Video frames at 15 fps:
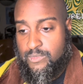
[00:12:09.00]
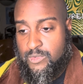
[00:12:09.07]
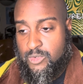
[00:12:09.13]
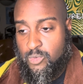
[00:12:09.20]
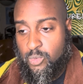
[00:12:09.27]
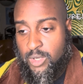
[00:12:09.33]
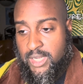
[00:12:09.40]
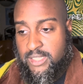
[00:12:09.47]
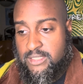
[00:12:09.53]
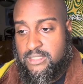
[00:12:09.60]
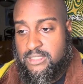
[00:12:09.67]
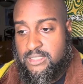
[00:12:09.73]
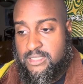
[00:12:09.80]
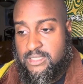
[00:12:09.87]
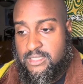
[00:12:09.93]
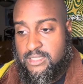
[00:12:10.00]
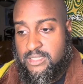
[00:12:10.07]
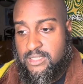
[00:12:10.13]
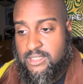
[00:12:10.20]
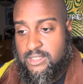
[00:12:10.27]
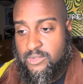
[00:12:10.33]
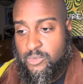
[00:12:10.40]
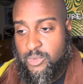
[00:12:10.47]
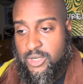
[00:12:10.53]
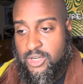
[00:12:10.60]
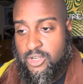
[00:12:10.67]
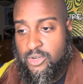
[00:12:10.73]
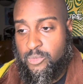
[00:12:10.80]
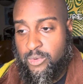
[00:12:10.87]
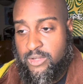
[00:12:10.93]
What
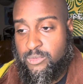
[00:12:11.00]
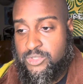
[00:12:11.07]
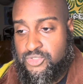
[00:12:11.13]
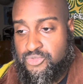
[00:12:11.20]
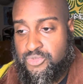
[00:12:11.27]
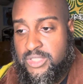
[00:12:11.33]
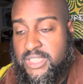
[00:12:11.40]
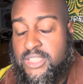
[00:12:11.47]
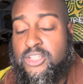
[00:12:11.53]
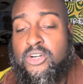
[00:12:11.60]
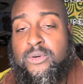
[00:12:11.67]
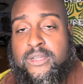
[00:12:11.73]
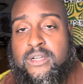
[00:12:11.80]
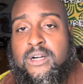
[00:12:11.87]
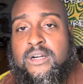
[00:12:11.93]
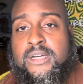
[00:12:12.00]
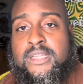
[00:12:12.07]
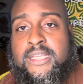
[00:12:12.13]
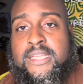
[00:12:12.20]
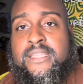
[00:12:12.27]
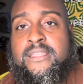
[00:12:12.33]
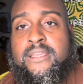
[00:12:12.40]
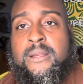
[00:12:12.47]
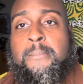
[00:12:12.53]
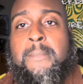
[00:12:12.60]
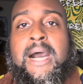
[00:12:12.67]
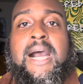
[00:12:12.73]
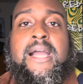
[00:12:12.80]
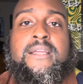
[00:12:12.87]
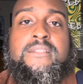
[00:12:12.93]
was really going on in their
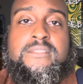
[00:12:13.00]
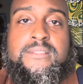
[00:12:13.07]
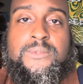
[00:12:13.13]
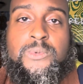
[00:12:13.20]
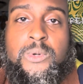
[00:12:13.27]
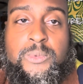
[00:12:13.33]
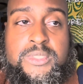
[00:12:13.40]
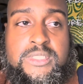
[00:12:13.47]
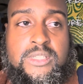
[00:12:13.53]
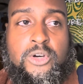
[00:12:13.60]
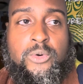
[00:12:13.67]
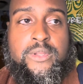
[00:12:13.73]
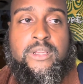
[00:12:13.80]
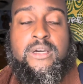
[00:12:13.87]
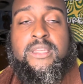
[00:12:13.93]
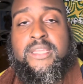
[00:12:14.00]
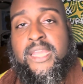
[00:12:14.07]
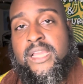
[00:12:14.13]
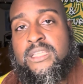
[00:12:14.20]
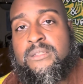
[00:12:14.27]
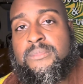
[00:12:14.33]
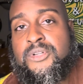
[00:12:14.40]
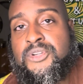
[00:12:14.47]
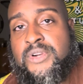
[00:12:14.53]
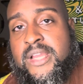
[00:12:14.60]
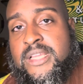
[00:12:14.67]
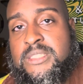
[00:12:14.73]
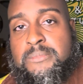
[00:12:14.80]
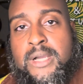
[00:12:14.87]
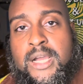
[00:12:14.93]
minds? What was going on in Caleb
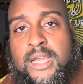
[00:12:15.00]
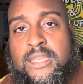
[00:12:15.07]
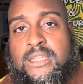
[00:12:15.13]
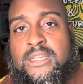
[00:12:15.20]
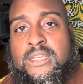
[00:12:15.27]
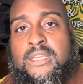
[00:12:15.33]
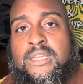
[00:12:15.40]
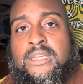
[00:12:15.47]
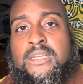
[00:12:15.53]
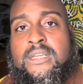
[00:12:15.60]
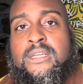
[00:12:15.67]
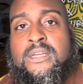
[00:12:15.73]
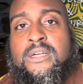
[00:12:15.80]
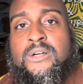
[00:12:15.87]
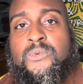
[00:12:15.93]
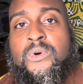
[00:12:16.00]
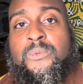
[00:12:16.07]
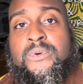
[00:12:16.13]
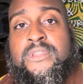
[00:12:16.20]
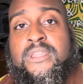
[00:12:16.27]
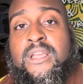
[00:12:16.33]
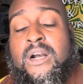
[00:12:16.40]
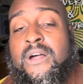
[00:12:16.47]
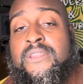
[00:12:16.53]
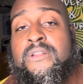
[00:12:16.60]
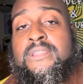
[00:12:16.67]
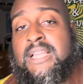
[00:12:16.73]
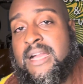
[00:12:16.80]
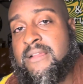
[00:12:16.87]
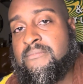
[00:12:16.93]
McRae's mind? What were the
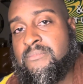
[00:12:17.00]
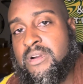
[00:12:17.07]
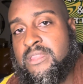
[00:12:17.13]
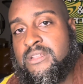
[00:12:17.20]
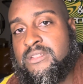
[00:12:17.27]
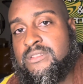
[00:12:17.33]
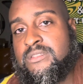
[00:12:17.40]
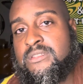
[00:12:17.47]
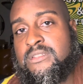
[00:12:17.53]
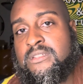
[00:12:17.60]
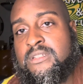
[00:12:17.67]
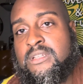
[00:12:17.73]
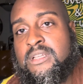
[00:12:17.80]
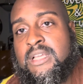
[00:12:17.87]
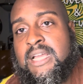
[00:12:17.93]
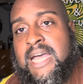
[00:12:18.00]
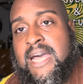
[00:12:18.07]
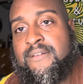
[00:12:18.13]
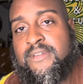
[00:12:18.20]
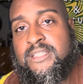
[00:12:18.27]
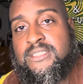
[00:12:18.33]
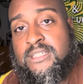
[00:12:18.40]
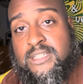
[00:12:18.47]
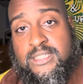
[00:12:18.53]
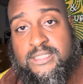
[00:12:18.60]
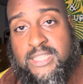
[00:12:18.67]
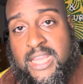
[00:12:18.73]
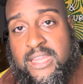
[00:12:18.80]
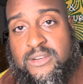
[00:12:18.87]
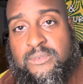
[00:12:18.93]
other Lyon brothers having to
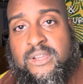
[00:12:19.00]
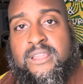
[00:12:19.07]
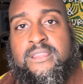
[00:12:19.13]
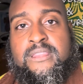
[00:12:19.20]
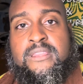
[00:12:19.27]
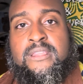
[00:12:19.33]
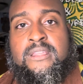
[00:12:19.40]
contend with,